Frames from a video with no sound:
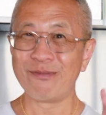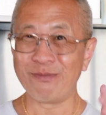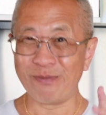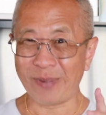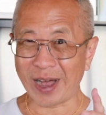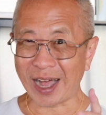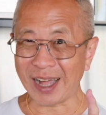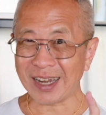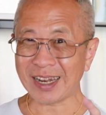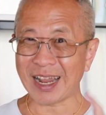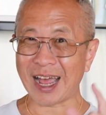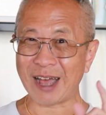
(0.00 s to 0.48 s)

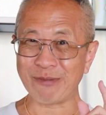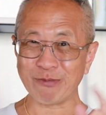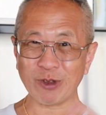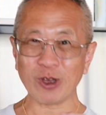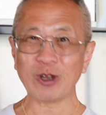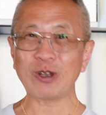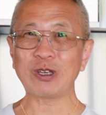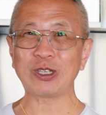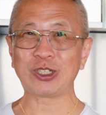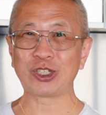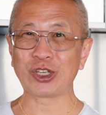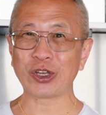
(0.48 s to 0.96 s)
but I'm
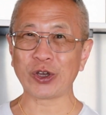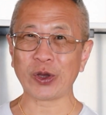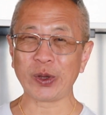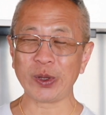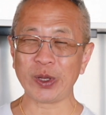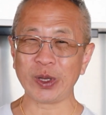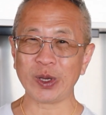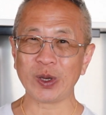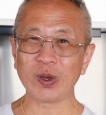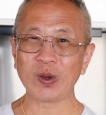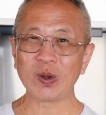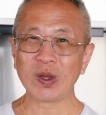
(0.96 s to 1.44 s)
going to show
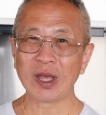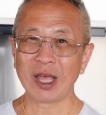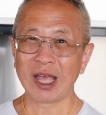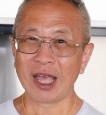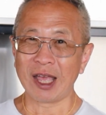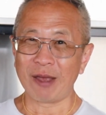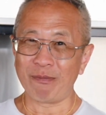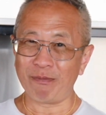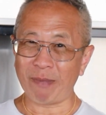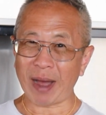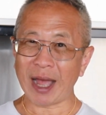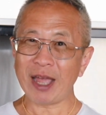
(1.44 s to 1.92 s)
you
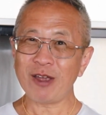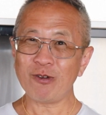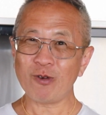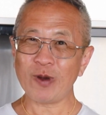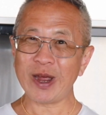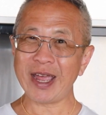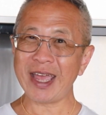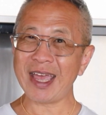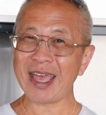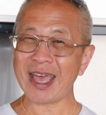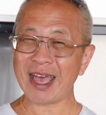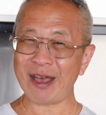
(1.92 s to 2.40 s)
my
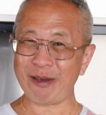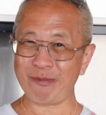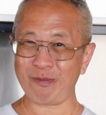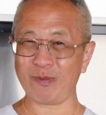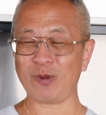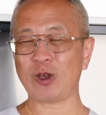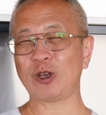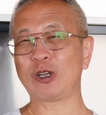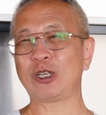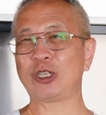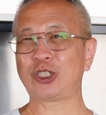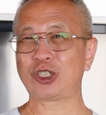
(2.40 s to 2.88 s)
way, and
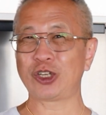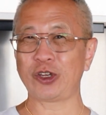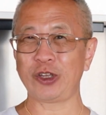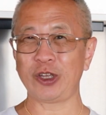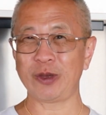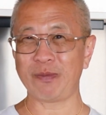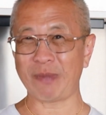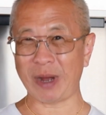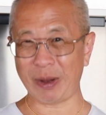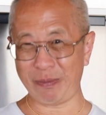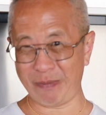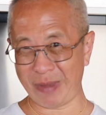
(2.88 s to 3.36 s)
I'm going to show
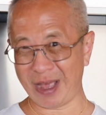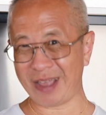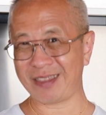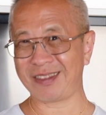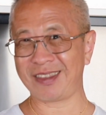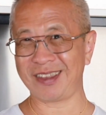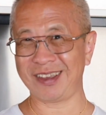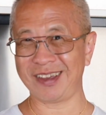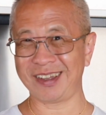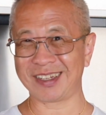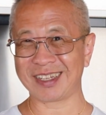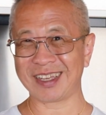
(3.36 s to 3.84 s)
you my
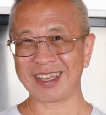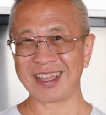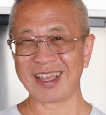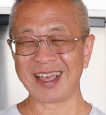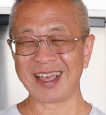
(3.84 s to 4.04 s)
method.